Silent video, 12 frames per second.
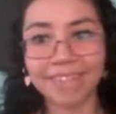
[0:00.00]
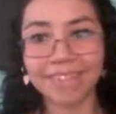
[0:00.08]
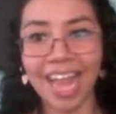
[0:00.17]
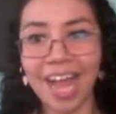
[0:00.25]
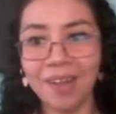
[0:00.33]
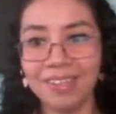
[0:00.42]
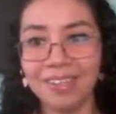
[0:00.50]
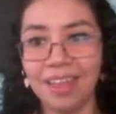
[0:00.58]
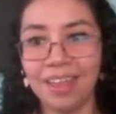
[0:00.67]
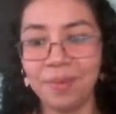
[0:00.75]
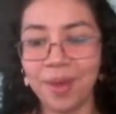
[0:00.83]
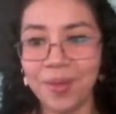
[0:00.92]
How's
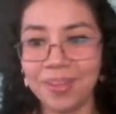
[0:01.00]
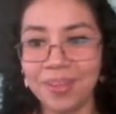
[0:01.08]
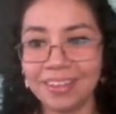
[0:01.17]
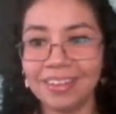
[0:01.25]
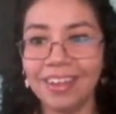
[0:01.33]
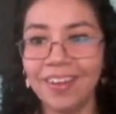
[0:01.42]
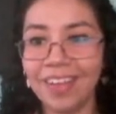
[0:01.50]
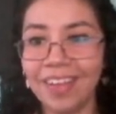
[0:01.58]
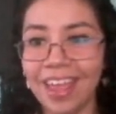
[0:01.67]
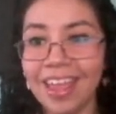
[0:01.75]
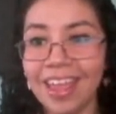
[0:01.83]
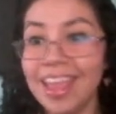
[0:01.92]
that about?
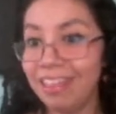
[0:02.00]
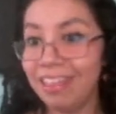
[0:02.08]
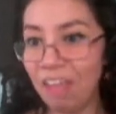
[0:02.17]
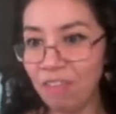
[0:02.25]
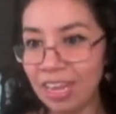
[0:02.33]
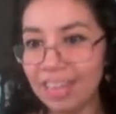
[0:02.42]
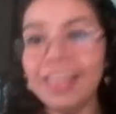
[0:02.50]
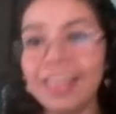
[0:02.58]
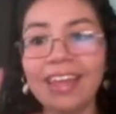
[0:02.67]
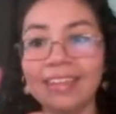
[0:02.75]
Okay, definitely,